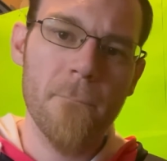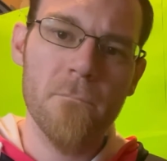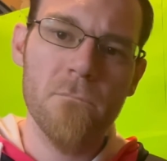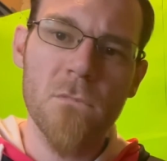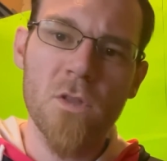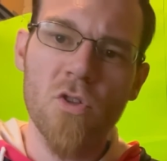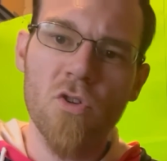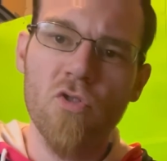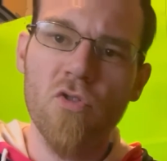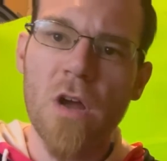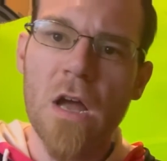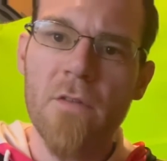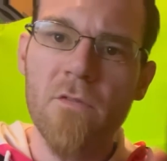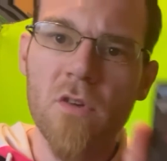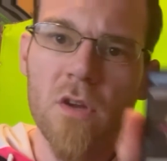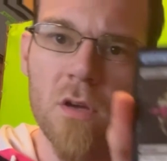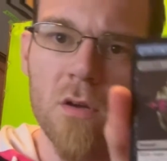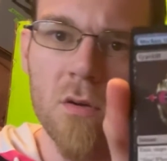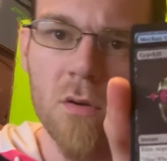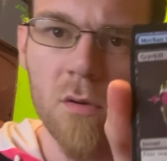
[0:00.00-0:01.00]
Another grab
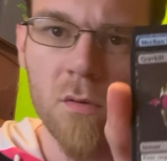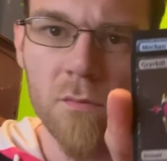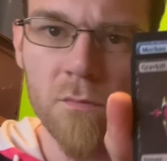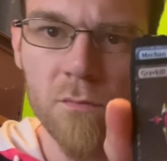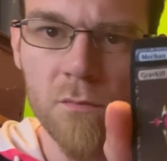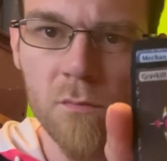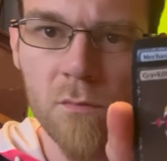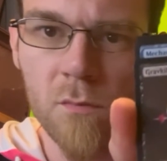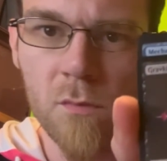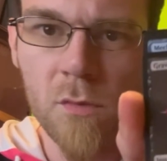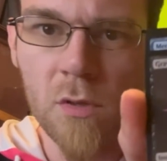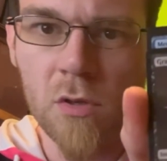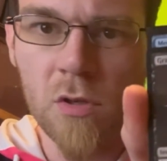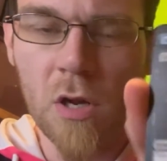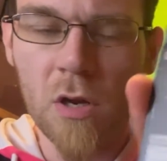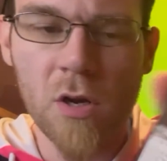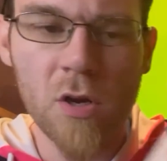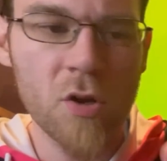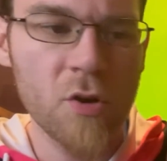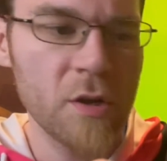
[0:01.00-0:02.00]
kill.
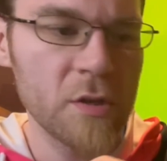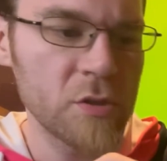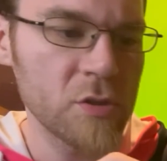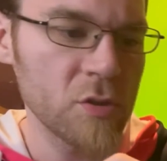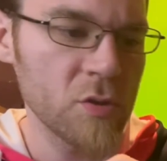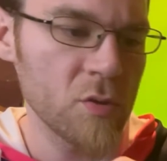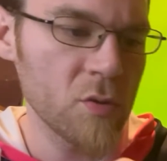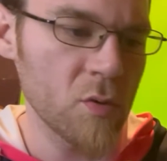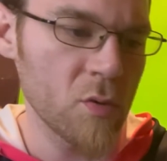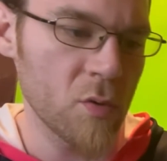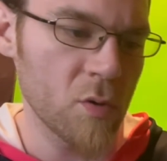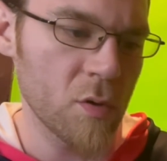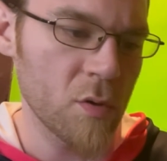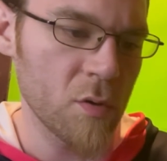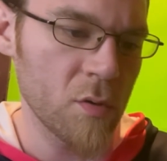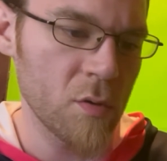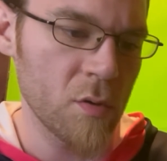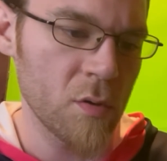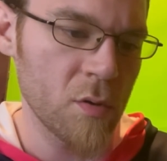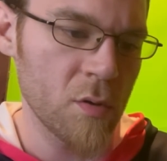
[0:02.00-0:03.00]
Target creature or
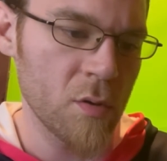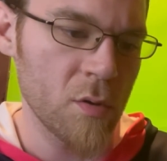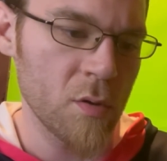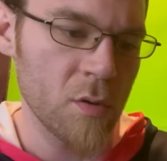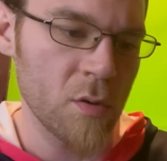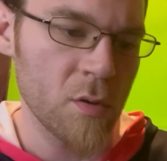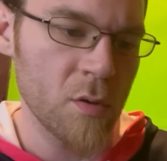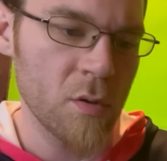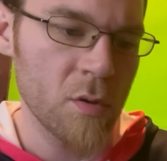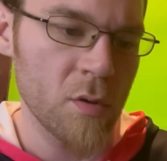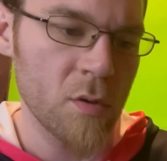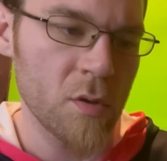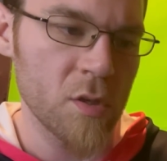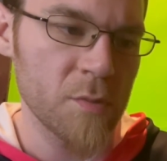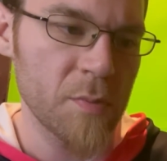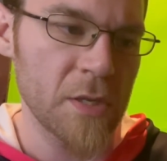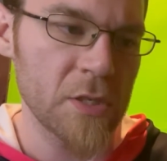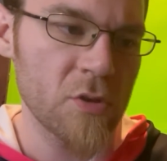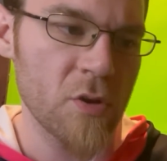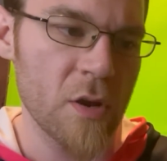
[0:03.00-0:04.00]

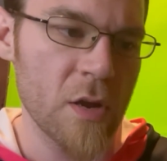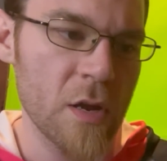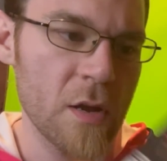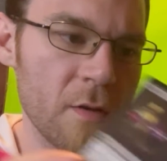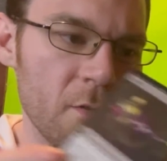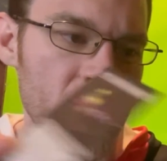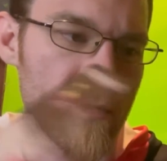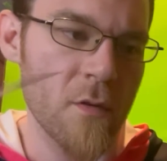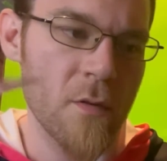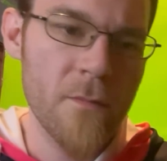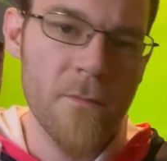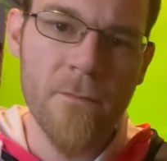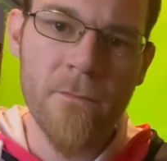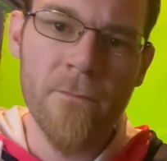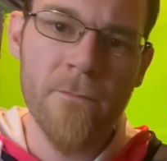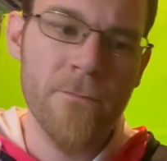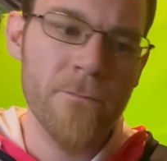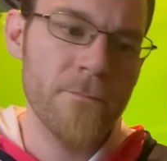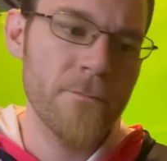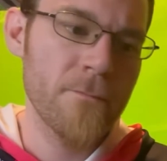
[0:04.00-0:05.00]
spacecraft.
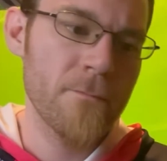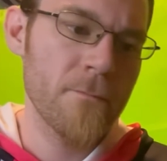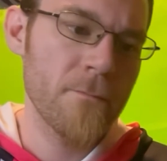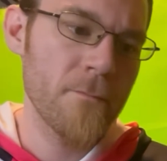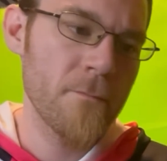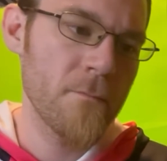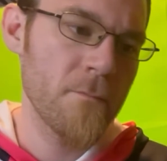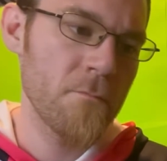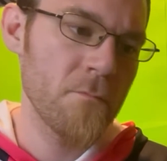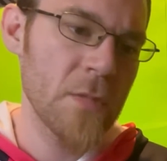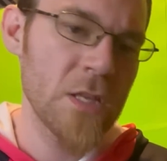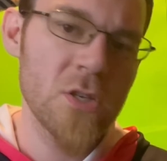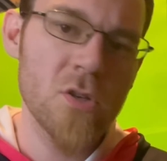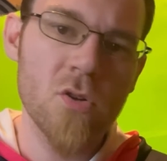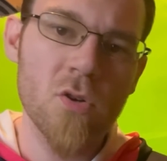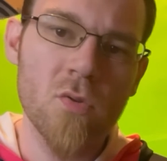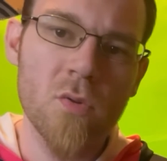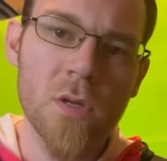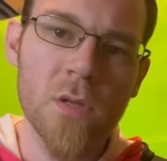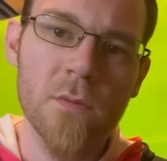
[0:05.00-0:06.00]
That's a
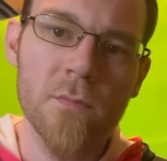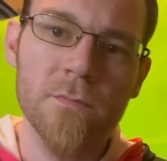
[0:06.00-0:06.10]
cool one.